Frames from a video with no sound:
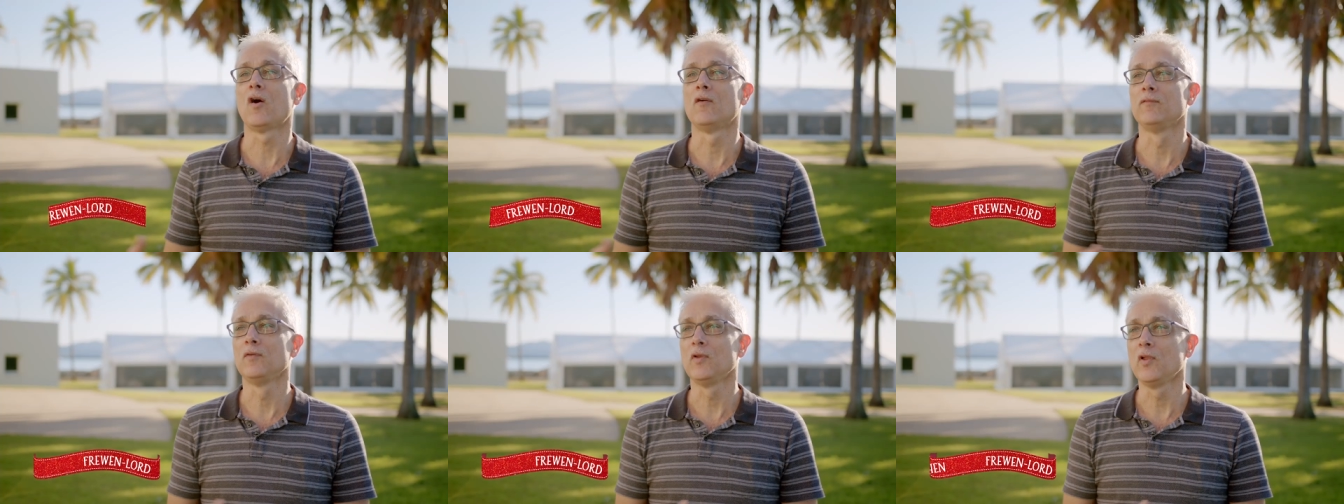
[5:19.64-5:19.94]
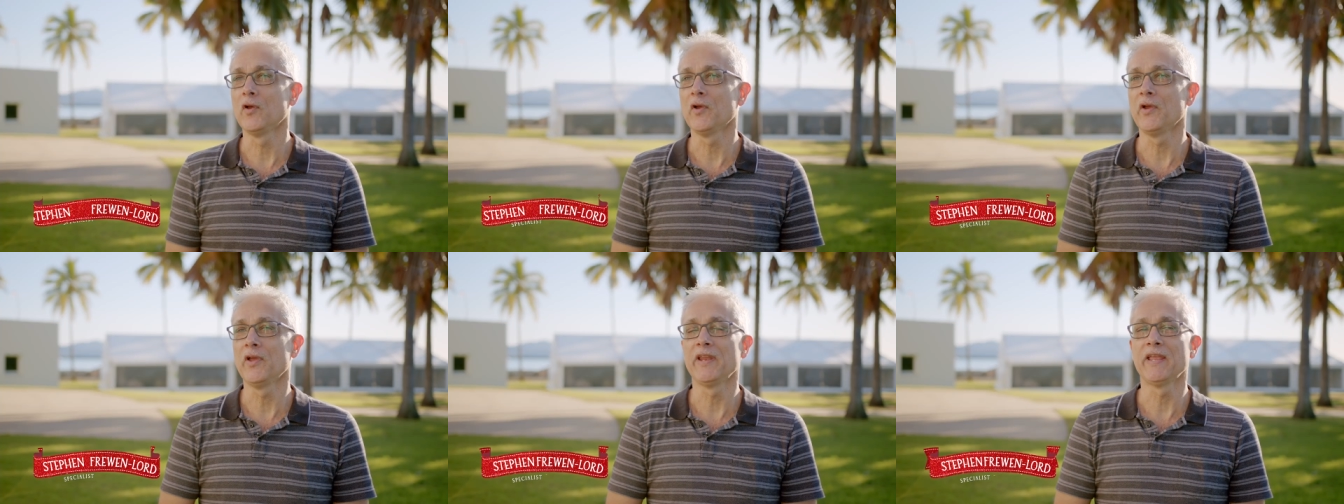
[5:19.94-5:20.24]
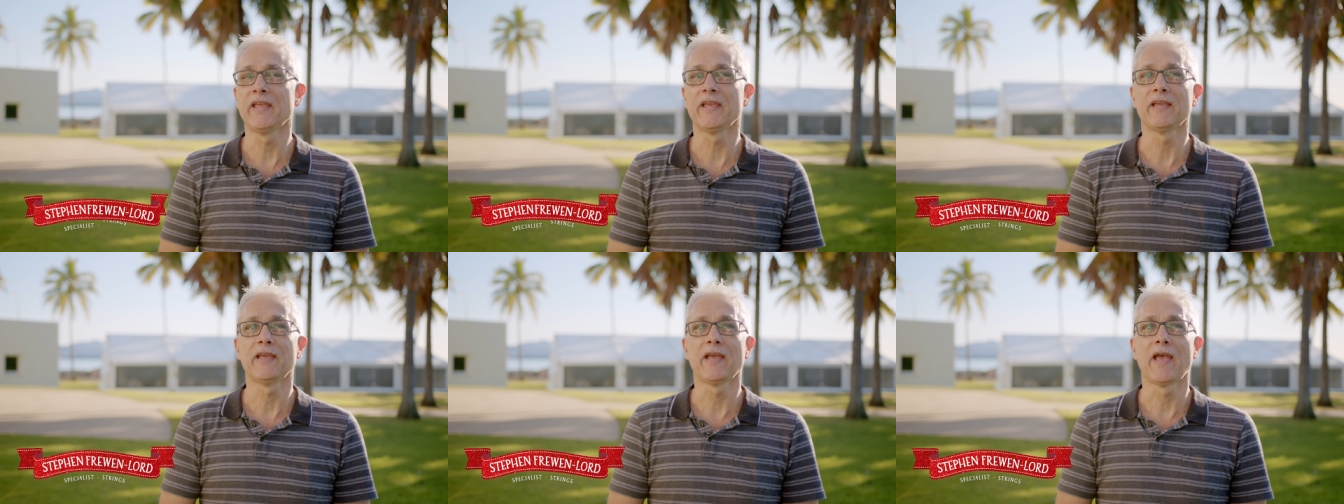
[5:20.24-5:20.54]
of
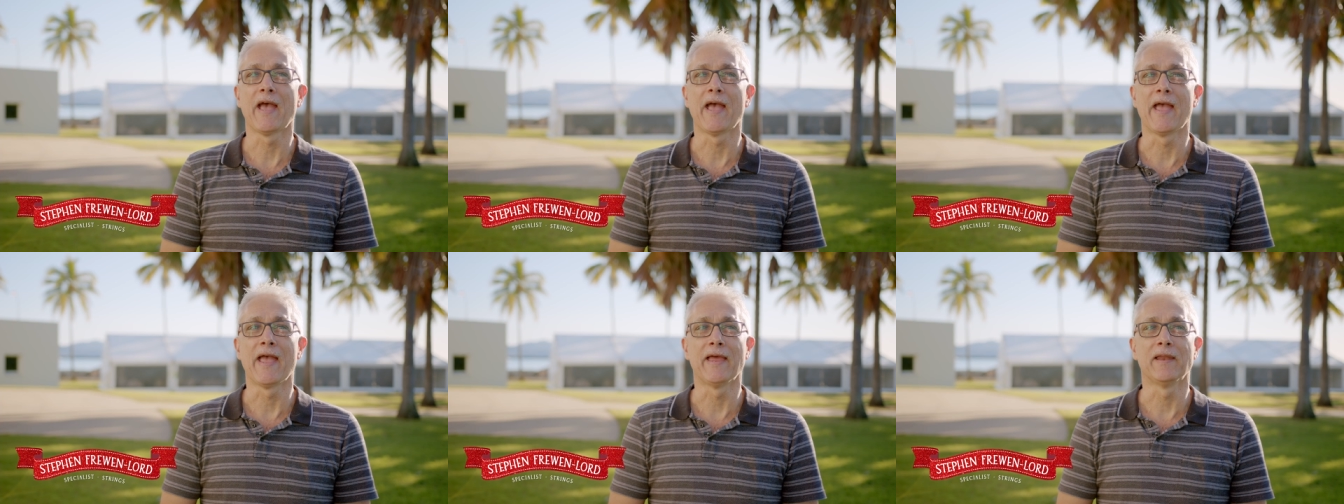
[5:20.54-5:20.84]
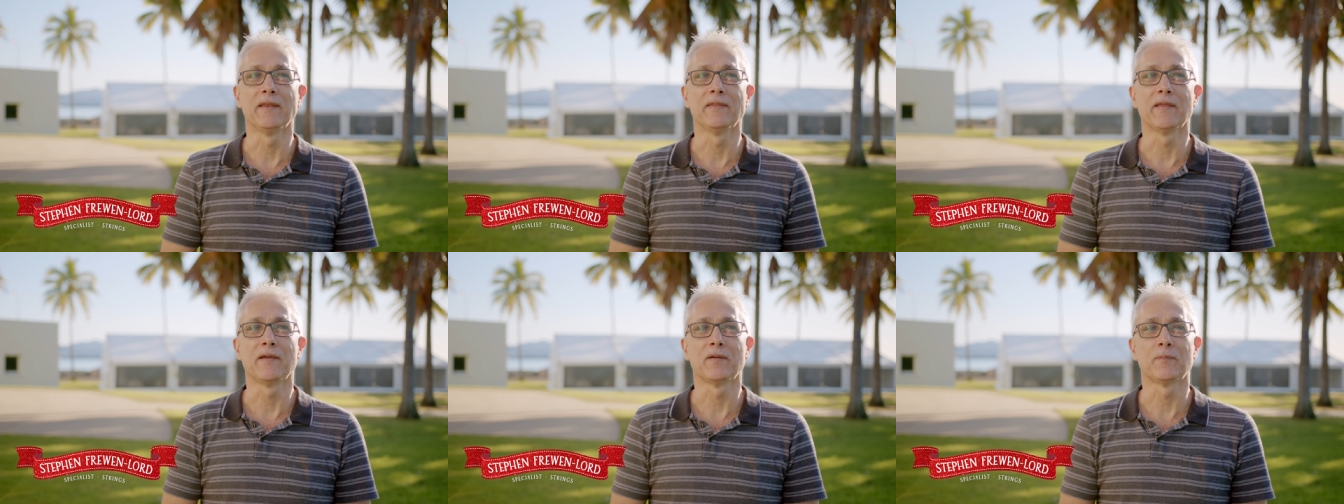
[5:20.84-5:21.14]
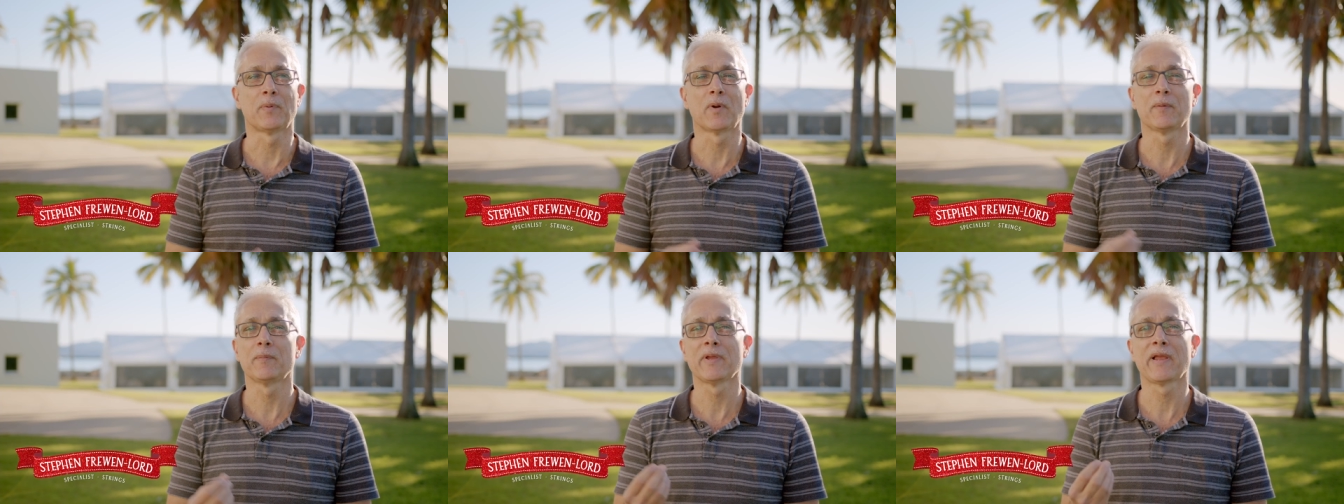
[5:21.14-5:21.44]
learning and they're
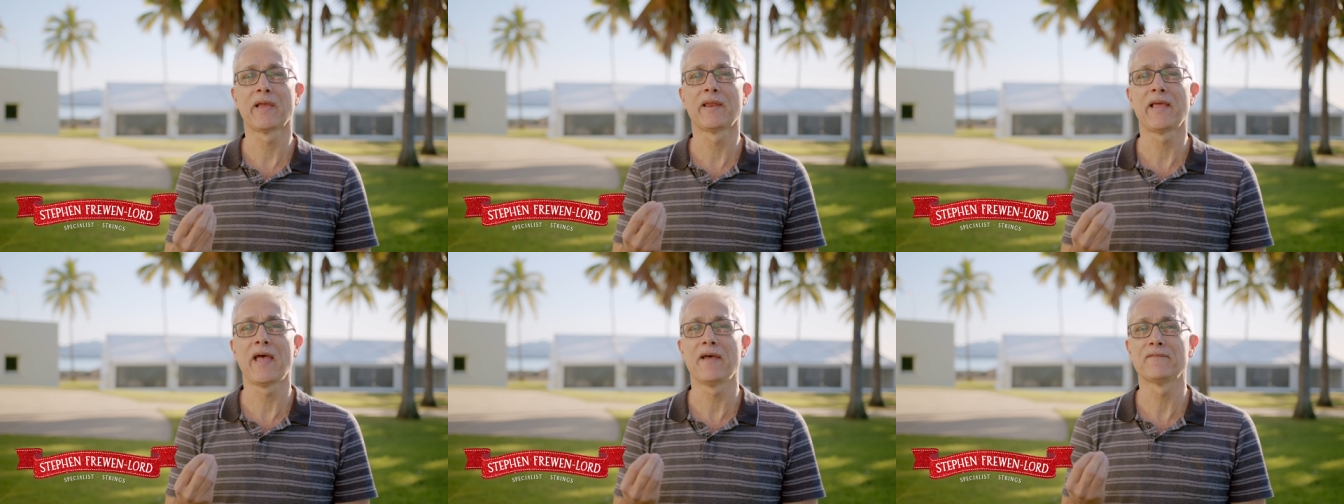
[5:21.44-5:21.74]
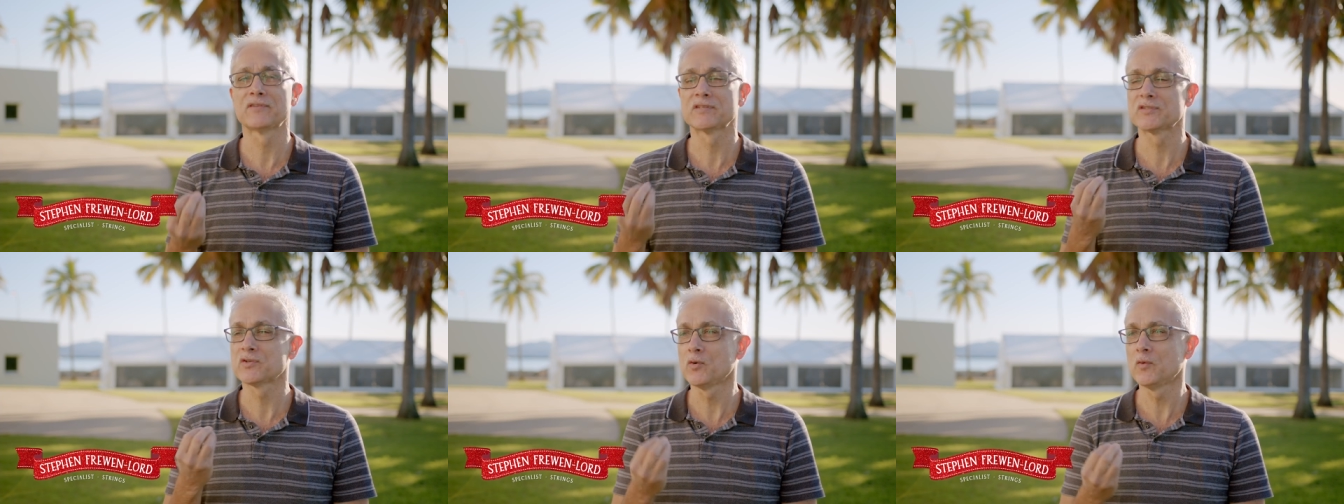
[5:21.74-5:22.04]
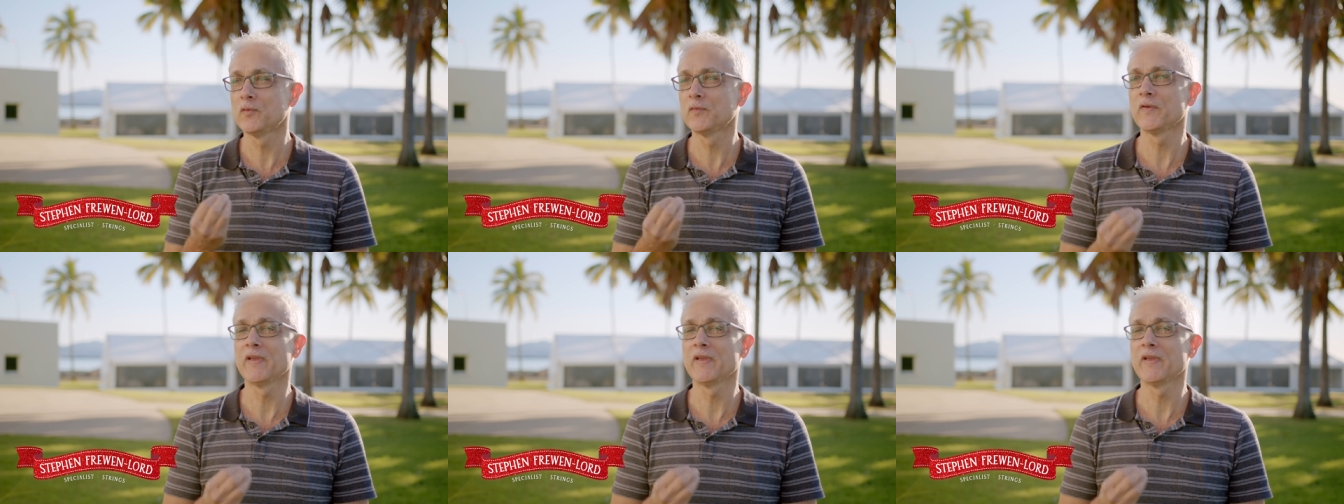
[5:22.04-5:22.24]
probably going to have sore